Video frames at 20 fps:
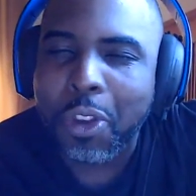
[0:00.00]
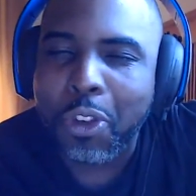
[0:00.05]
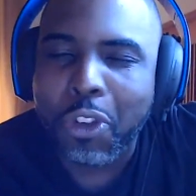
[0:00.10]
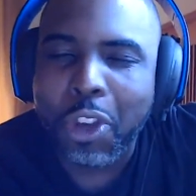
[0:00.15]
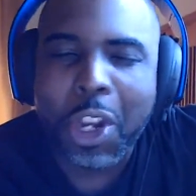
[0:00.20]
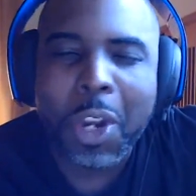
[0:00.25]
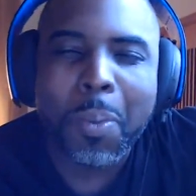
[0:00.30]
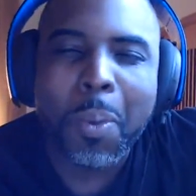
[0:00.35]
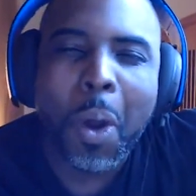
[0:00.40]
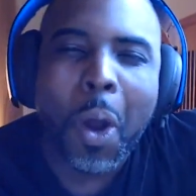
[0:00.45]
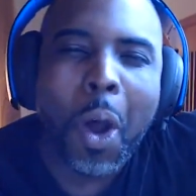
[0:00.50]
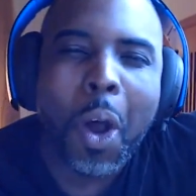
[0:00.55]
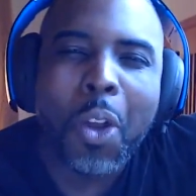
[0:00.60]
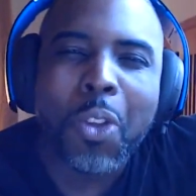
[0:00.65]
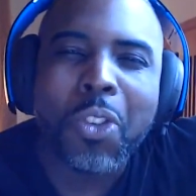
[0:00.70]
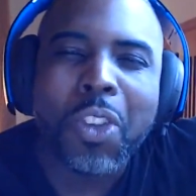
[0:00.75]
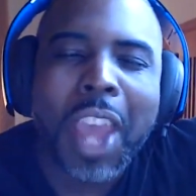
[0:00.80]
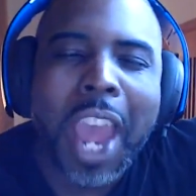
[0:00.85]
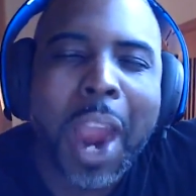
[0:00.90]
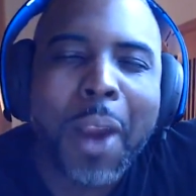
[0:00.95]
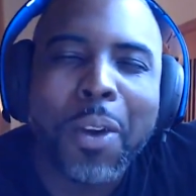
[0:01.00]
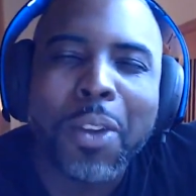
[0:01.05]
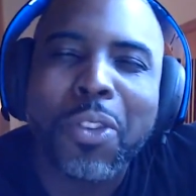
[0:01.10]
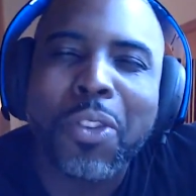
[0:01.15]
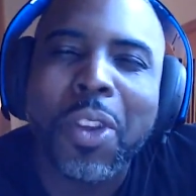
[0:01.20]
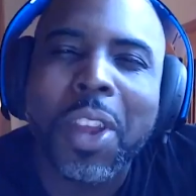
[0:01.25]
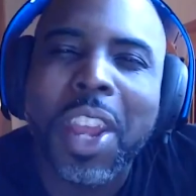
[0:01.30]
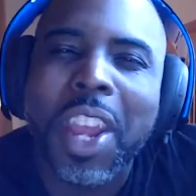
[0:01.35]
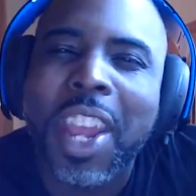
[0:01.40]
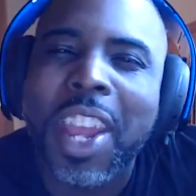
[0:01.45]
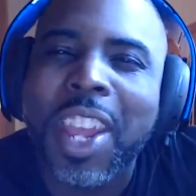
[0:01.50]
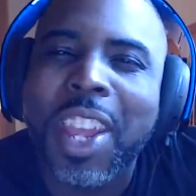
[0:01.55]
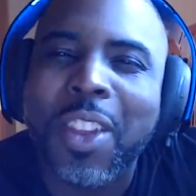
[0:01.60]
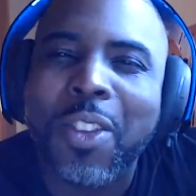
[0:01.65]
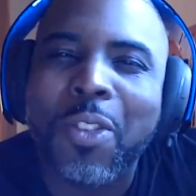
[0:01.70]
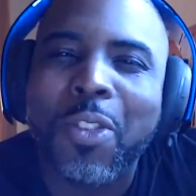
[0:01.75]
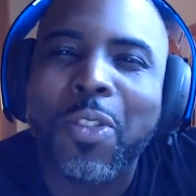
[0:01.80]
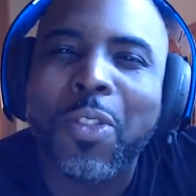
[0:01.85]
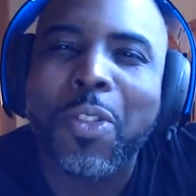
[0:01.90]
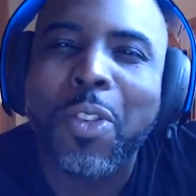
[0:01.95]
Jinder Mahal's character
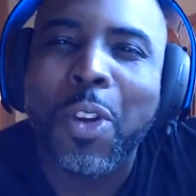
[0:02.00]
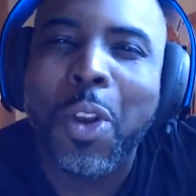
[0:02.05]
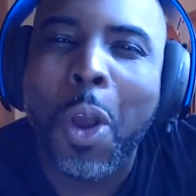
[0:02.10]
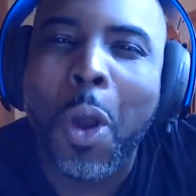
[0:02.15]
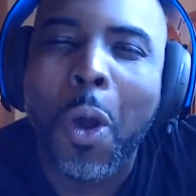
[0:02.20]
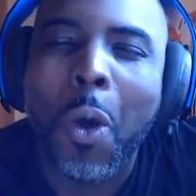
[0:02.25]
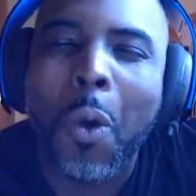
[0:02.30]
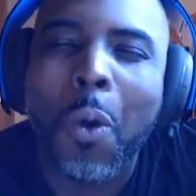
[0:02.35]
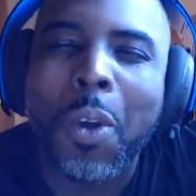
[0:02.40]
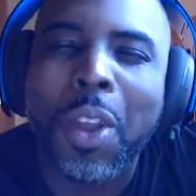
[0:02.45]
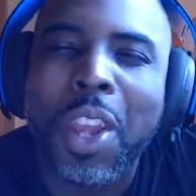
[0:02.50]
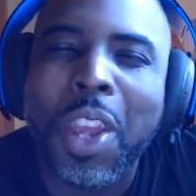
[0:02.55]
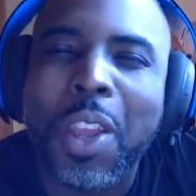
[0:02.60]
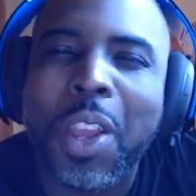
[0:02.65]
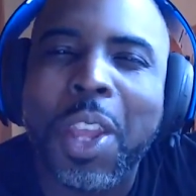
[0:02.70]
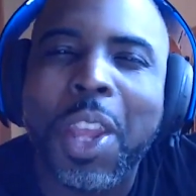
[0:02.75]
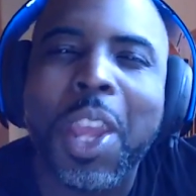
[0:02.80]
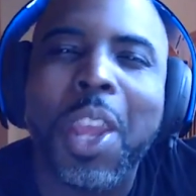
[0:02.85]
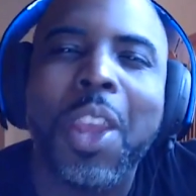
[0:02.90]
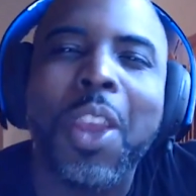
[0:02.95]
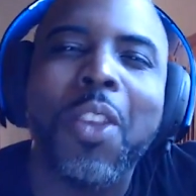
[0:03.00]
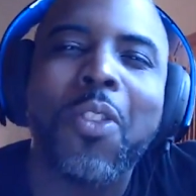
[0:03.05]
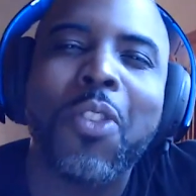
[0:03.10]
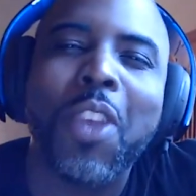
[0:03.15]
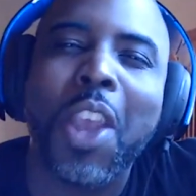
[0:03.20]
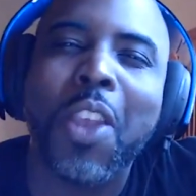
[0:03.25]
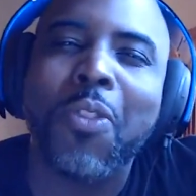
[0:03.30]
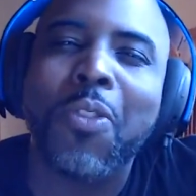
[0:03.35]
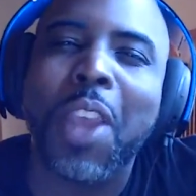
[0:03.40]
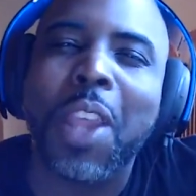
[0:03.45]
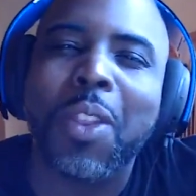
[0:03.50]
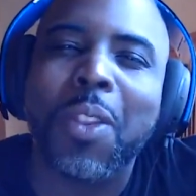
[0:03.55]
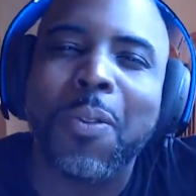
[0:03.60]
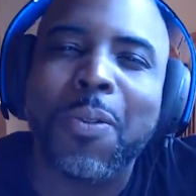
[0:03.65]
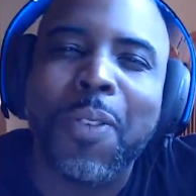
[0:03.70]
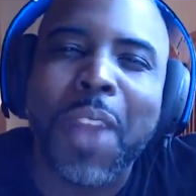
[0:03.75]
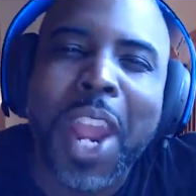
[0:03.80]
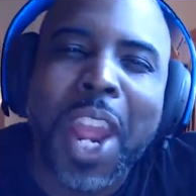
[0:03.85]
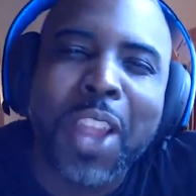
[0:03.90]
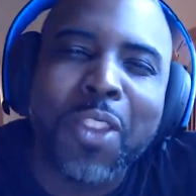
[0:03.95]
is, he says that the
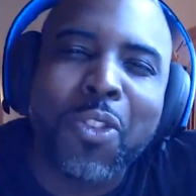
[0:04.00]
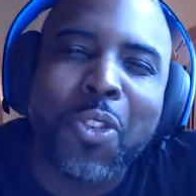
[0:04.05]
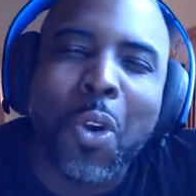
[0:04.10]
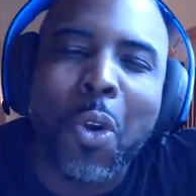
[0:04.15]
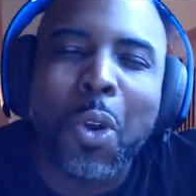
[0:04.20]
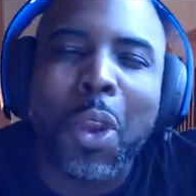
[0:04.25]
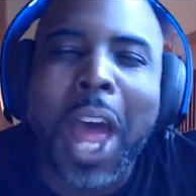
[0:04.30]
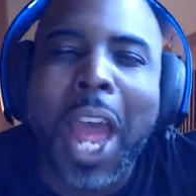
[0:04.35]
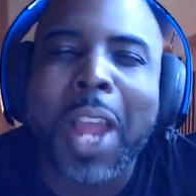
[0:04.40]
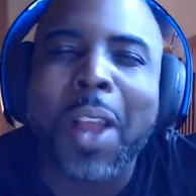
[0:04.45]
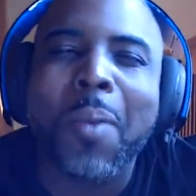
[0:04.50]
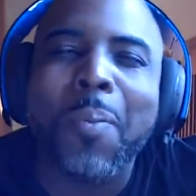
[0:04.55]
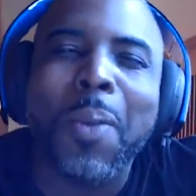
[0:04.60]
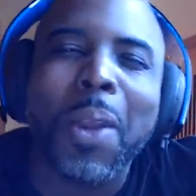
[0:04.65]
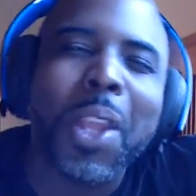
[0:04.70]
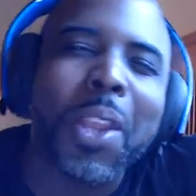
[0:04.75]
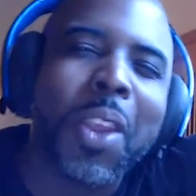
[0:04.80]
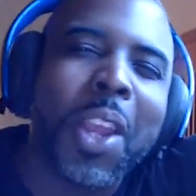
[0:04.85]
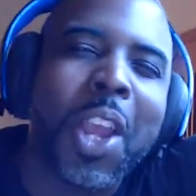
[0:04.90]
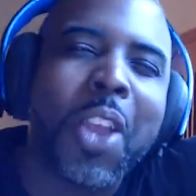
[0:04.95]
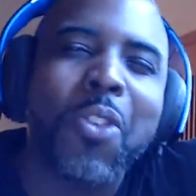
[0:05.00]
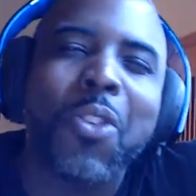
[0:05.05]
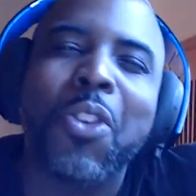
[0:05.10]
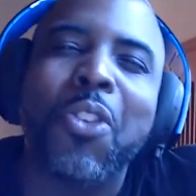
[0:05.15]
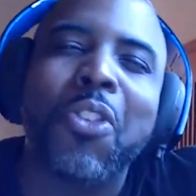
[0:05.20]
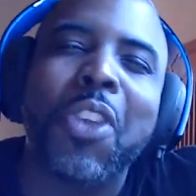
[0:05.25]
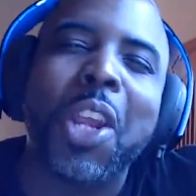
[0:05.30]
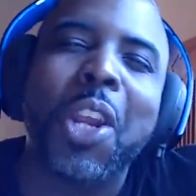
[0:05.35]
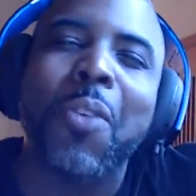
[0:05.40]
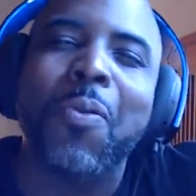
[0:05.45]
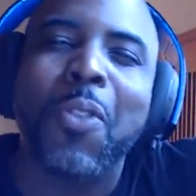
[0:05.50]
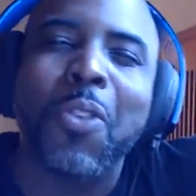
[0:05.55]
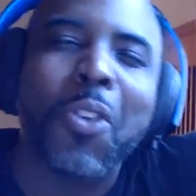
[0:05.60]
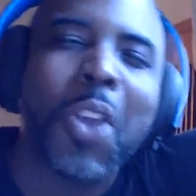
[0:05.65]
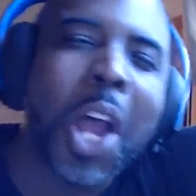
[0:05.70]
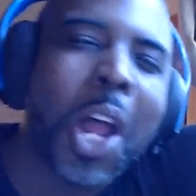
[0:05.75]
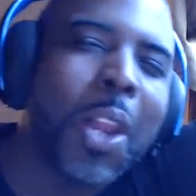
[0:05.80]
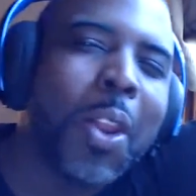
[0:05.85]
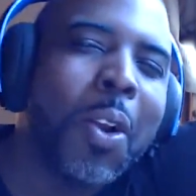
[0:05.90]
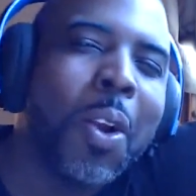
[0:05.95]
fans don't like him because of the skin of his
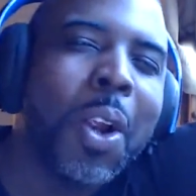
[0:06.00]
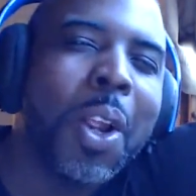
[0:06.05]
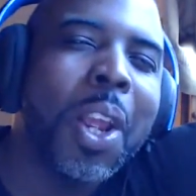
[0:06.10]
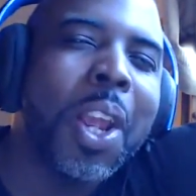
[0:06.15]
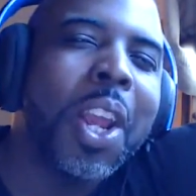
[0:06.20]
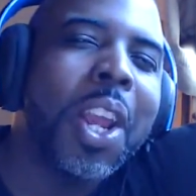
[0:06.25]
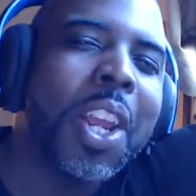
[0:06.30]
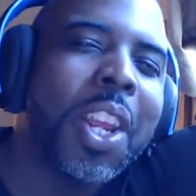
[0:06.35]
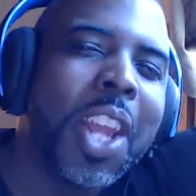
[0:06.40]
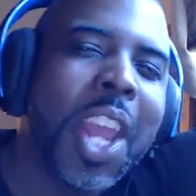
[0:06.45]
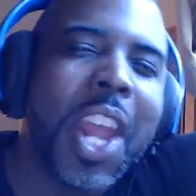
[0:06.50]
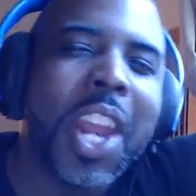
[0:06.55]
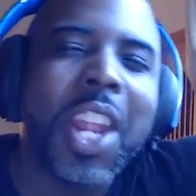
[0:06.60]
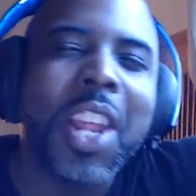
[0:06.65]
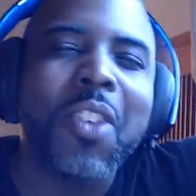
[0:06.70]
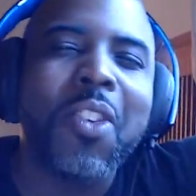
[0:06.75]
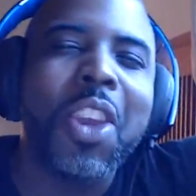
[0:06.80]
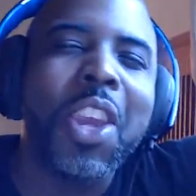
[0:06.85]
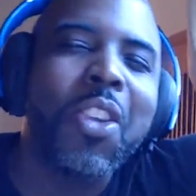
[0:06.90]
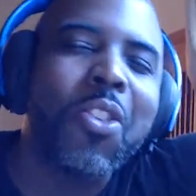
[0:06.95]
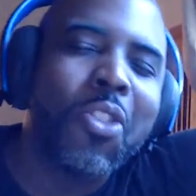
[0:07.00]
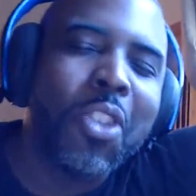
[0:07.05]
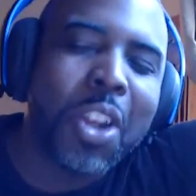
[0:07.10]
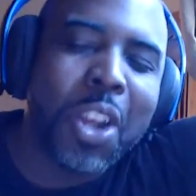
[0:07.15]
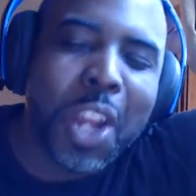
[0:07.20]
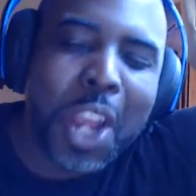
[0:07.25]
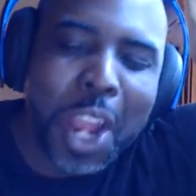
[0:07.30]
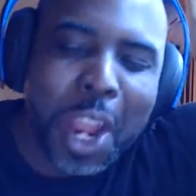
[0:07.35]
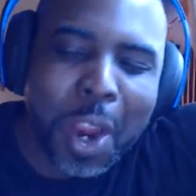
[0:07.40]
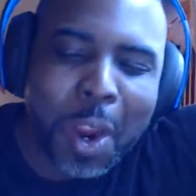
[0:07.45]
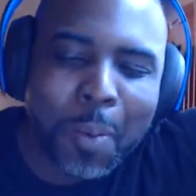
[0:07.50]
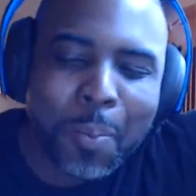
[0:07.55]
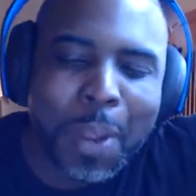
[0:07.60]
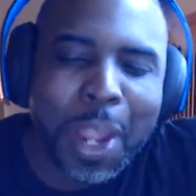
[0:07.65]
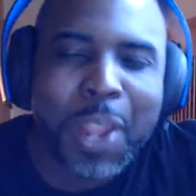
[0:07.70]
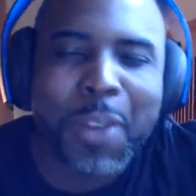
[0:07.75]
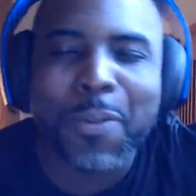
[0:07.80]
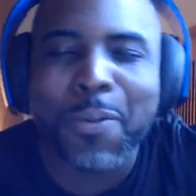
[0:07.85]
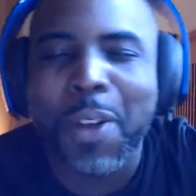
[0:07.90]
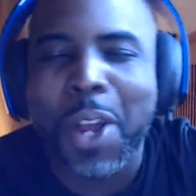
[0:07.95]
color, yet he's sitting here
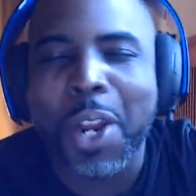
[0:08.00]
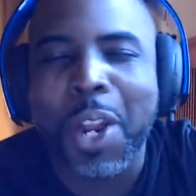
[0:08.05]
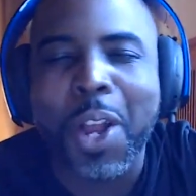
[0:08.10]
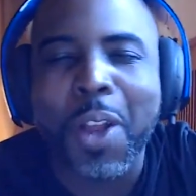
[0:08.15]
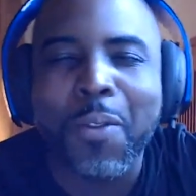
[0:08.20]
making fun of